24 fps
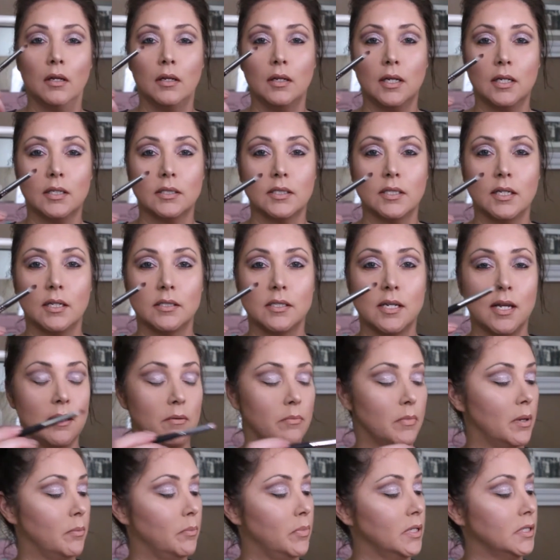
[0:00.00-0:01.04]
Next, I'll take
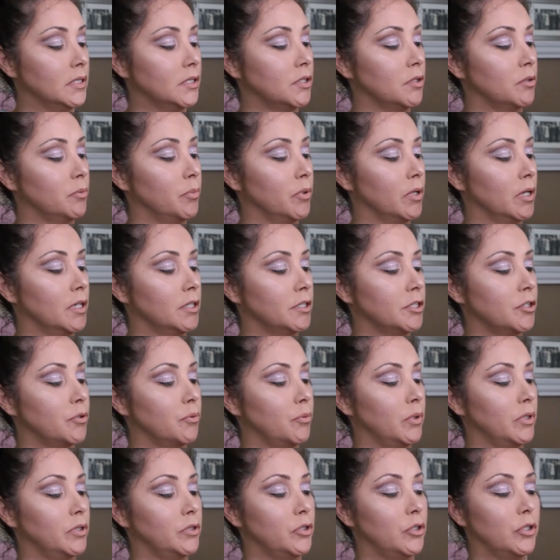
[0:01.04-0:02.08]
my pencil brush
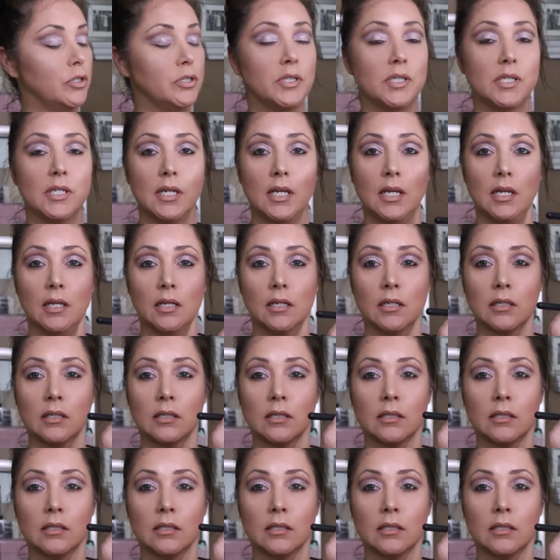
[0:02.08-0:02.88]
with Tootsie.